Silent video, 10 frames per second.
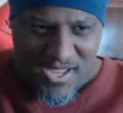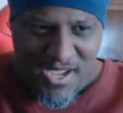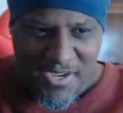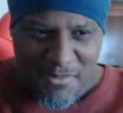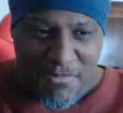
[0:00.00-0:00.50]

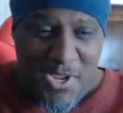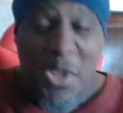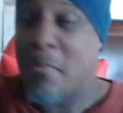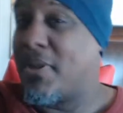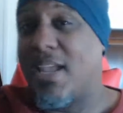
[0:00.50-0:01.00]

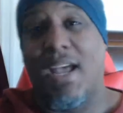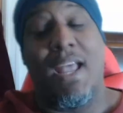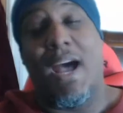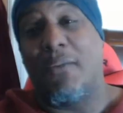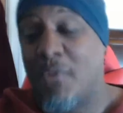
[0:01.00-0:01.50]
But yeah,
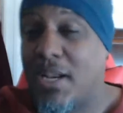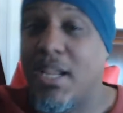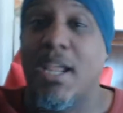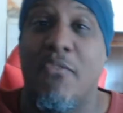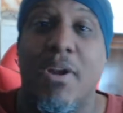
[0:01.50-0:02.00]
I
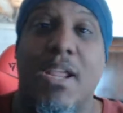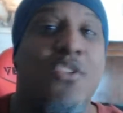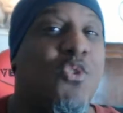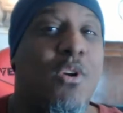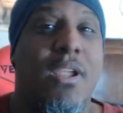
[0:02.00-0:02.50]
really
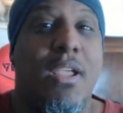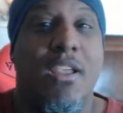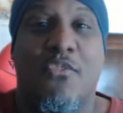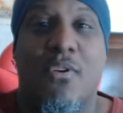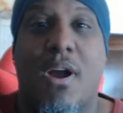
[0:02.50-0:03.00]
enjoy
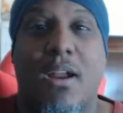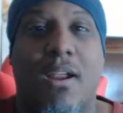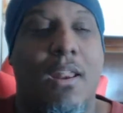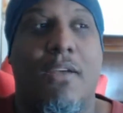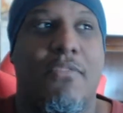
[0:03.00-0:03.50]
For Honor.
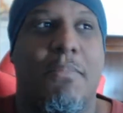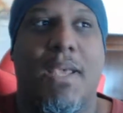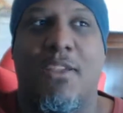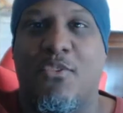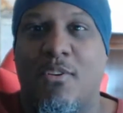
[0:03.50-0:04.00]
I love the
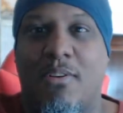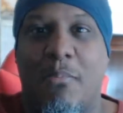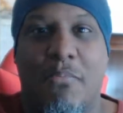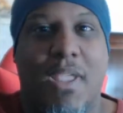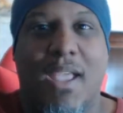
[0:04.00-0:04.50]
beta,
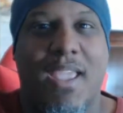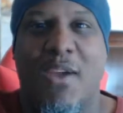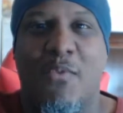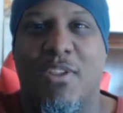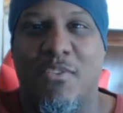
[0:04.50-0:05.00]
so
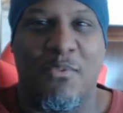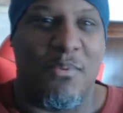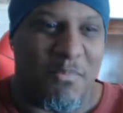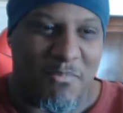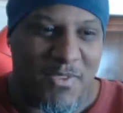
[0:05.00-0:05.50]
can't wait to
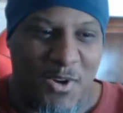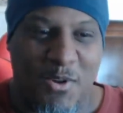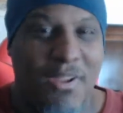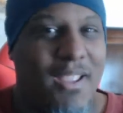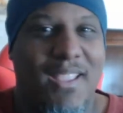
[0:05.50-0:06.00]

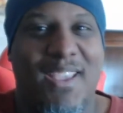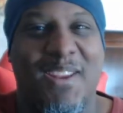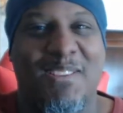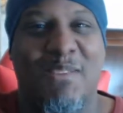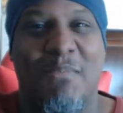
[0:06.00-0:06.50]
get
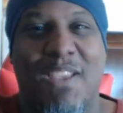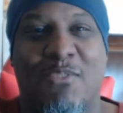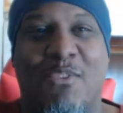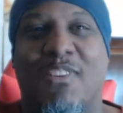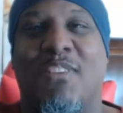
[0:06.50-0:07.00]
into the main
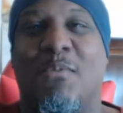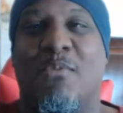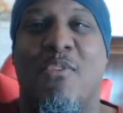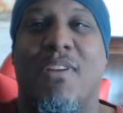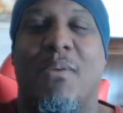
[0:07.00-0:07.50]
story, see
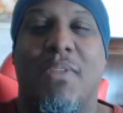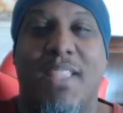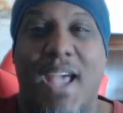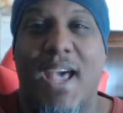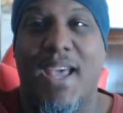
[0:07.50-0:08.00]
what's going on with
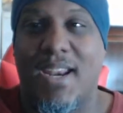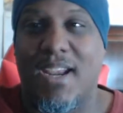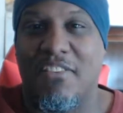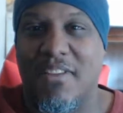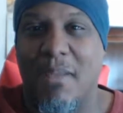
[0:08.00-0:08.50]
Dad, and
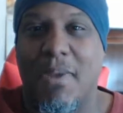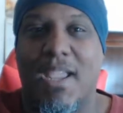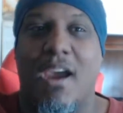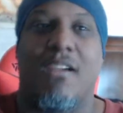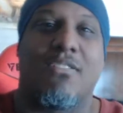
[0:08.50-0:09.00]
actually get my
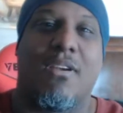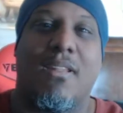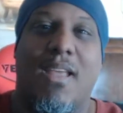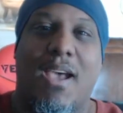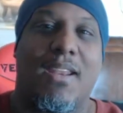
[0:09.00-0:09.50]
character
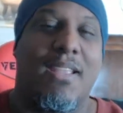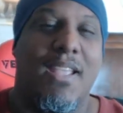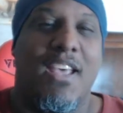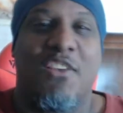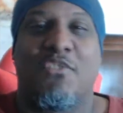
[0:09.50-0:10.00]
online
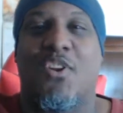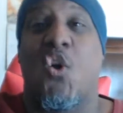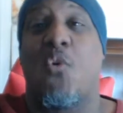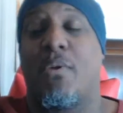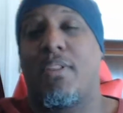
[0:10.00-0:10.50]
and start
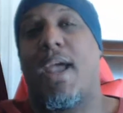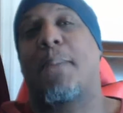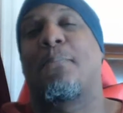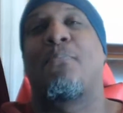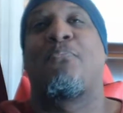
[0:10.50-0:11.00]
going with Dad.